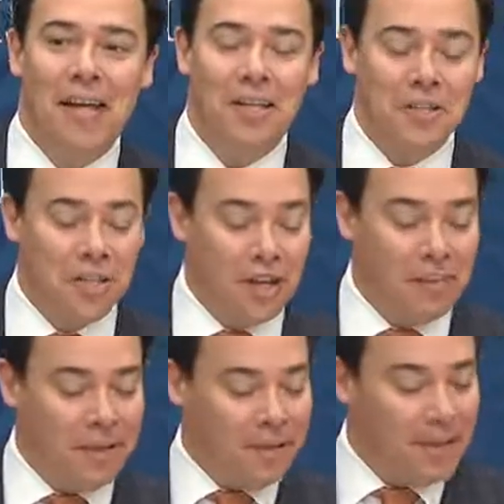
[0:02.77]
ladies and
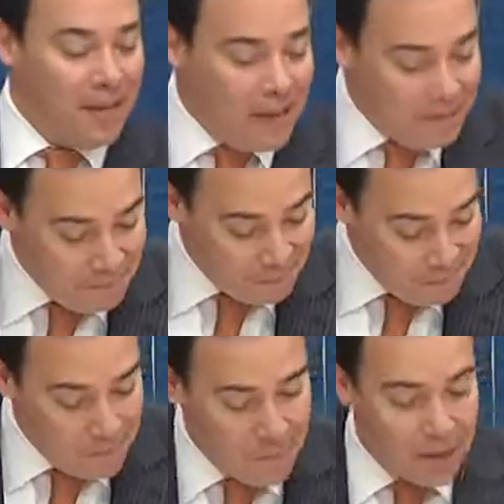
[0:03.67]
gentlemen, um,
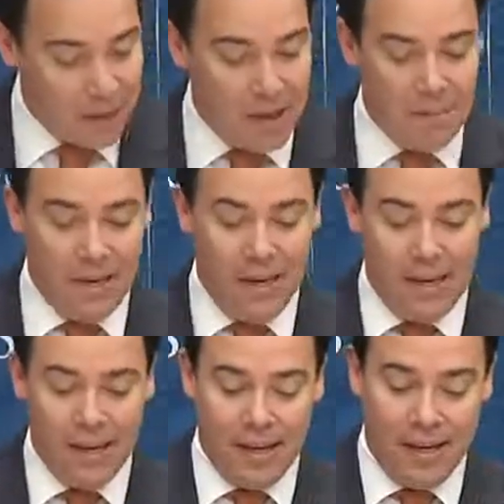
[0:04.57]
let
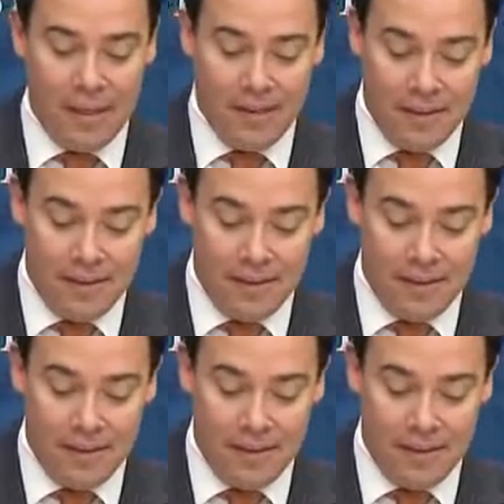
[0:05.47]
me uh,